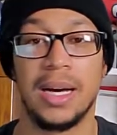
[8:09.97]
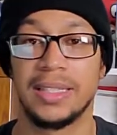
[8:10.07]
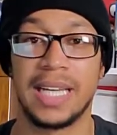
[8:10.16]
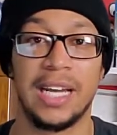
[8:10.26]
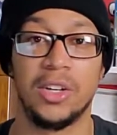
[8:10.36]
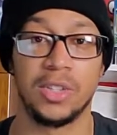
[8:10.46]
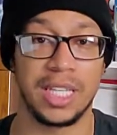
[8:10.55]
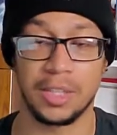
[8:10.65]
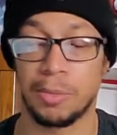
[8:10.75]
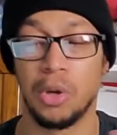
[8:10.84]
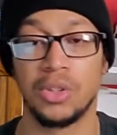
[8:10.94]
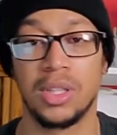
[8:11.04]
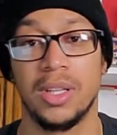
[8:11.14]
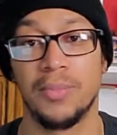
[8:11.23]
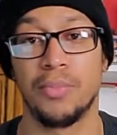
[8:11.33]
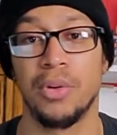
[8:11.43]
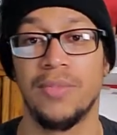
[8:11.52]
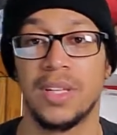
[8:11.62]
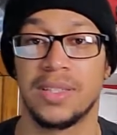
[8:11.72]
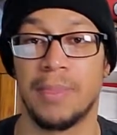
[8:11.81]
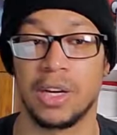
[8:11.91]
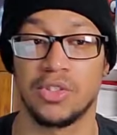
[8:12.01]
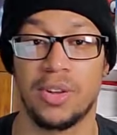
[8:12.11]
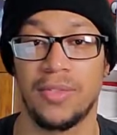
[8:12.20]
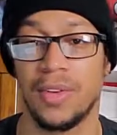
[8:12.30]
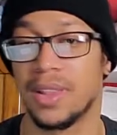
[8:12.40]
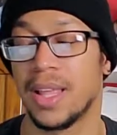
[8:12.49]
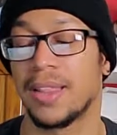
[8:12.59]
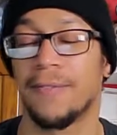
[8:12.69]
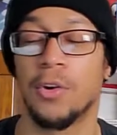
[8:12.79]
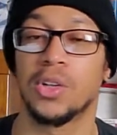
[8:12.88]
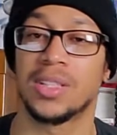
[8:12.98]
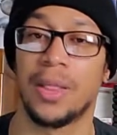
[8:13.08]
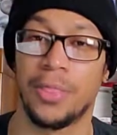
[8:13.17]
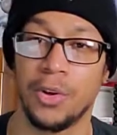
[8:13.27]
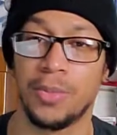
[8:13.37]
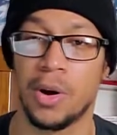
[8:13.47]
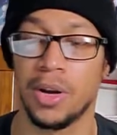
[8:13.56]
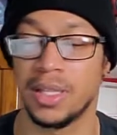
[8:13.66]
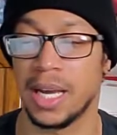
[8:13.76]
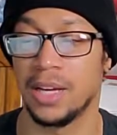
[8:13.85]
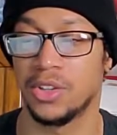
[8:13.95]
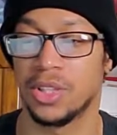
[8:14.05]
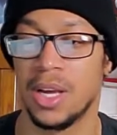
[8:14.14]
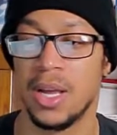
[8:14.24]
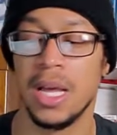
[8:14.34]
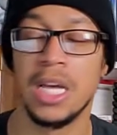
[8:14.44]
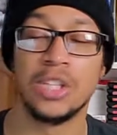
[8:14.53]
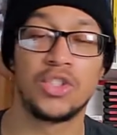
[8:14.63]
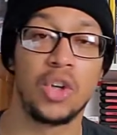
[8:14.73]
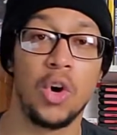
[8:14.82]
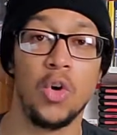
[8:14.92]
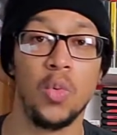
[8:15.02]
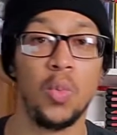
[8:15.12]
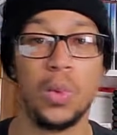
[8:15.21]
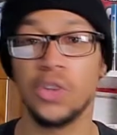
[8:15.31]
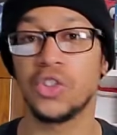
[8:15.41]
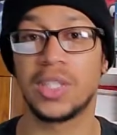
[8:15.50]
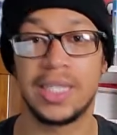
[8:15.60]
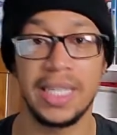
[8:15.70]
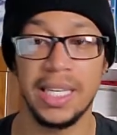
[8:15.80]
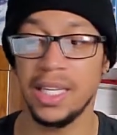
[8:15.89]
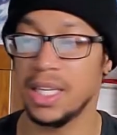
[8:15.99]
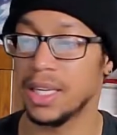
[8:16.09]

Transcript: titles, as opposed to the previous Microsoft event that they focused on third party titles. So we'll see